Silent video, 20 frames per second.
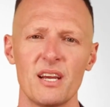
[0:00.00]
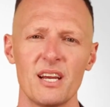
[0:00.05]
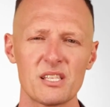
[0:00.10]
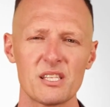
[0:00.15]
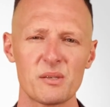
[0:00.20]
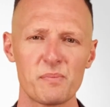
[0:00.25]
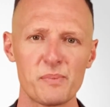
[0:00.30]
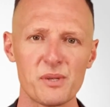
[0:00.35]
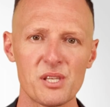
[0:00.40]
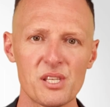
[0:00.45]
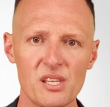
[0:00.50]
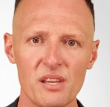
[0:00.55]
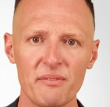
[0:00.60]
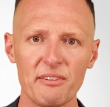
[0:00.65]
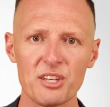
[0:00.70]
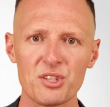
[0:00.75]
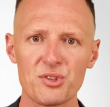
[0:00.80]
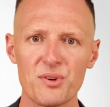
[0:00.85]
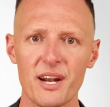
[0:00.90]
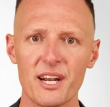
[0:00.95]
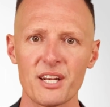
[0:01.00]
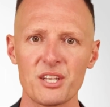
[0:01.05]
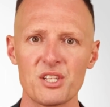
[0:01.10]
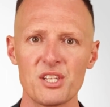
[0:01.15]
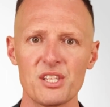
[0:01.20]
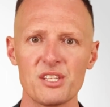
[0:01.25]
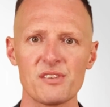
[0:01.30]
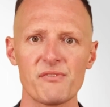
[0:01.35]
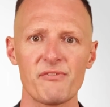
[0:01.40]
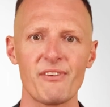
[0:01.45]
specific
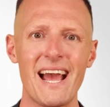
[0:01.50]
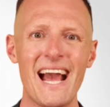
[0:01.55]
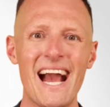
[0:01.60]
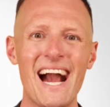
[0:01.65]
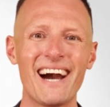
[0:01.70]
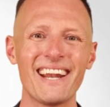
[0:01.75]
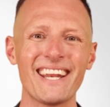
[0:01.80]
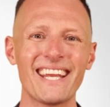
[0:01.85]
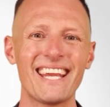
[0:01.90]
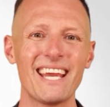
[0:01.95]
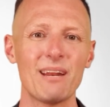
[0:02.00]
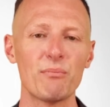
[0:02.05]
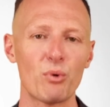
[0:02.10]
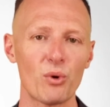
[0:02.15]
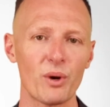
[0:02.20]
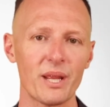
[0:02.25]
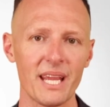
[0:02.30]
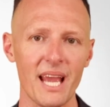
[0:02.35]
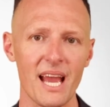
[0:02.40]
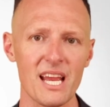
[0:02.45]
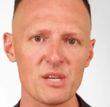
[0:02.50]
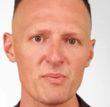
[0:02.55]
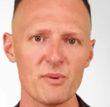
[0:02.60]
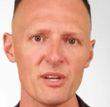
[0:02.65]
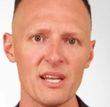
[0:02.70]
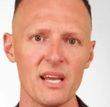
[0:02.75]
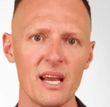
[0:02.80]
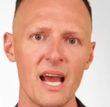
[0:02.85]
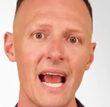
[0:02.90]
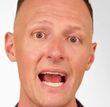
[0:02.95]
strategies for how to get more
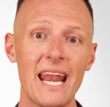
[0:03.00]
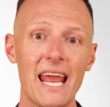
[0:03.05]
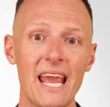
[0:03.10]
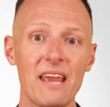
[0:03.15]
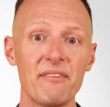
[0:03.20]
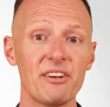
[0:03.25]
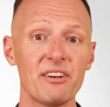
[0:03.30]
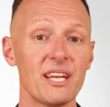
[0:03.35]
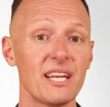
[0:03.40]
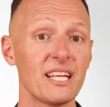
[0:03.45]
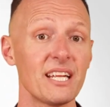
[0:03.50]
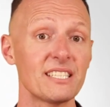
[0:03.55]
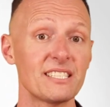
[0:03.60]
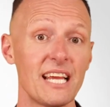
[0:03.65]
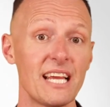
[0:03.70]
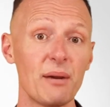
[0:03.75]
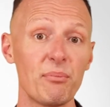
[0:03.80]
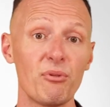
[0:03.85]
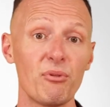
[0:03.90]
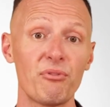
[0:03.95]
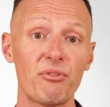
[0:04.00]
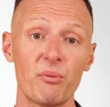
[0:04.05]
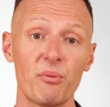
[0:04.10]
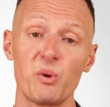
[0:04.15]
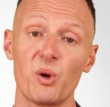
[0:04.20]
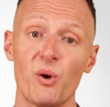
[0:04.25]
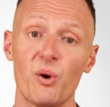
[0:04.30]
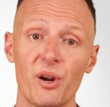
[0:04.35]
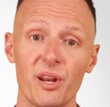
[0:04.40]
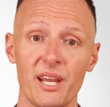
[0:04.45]
engagement, and even an example from
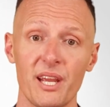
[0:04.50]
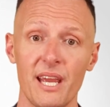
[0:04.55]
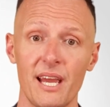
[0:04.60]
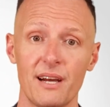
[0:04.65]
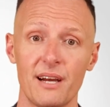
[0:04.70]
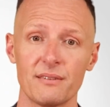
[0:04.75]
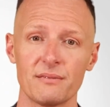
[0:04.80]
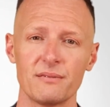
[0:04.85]
your own account.